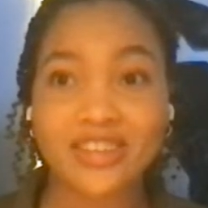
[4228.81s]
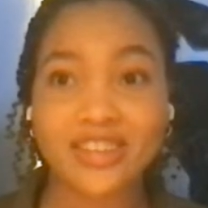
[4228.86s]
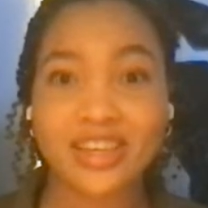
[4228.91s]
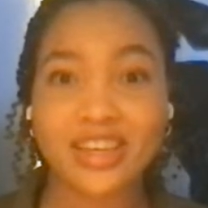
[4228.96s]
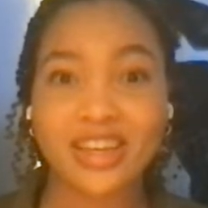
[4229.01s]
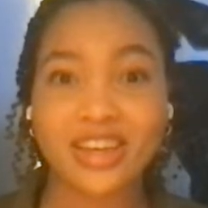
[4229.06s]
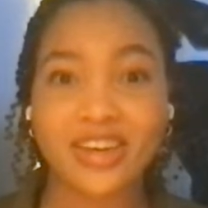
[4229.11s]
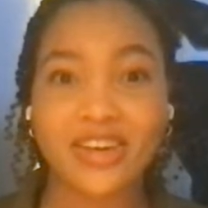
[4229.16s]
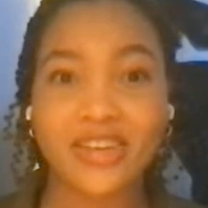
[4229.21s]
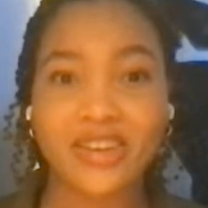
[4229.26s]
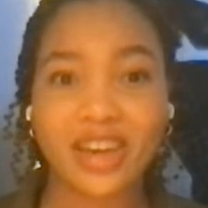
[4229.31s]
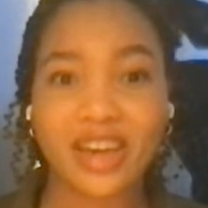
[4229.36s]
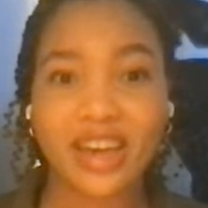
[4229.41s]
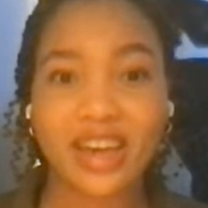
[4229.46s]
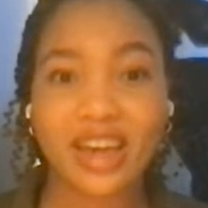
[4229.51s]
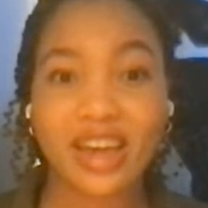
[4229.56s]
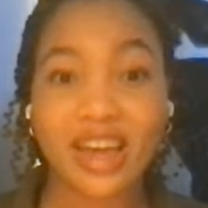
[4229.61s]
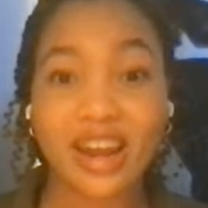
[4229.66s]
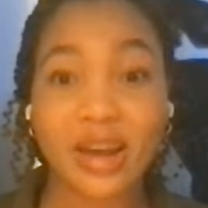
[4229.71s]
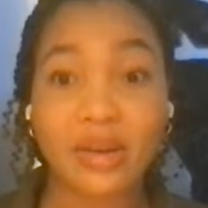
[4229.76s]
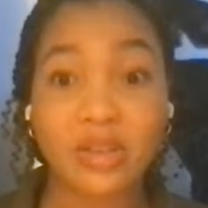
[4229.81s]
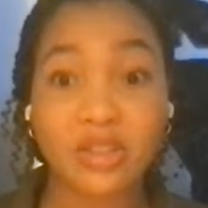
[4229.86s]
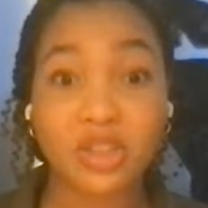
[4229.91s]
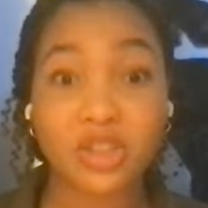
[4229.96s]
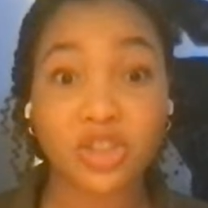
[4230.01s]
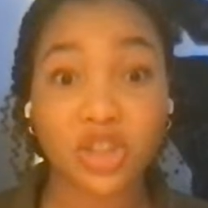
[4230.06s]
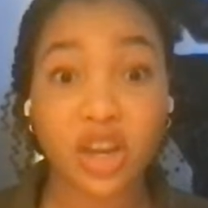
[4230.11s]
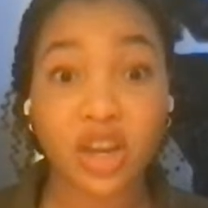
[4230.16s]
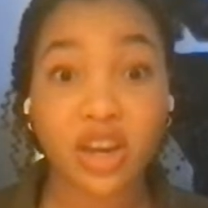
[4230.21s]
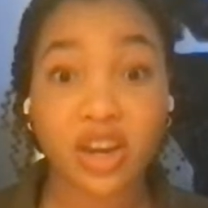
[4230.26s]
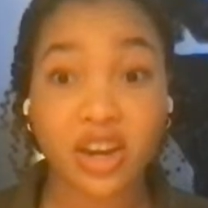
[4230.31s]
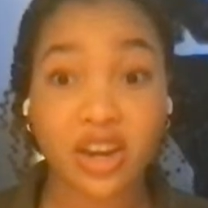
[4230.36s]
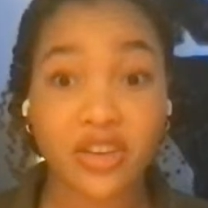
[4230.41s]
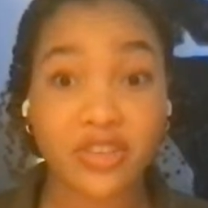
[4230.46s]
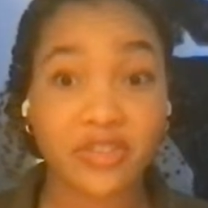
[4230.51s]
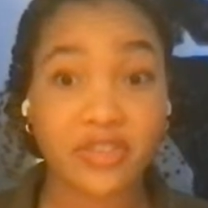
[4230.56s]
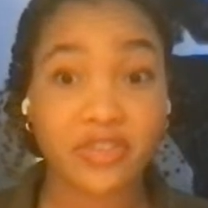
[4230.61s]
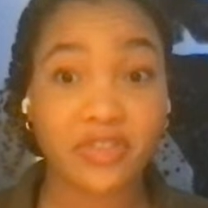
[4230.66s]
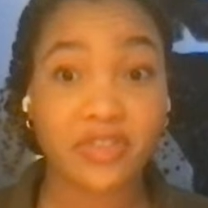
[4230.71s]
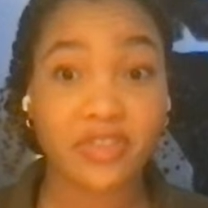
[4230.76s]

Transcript: was like, okay. And I was a striker.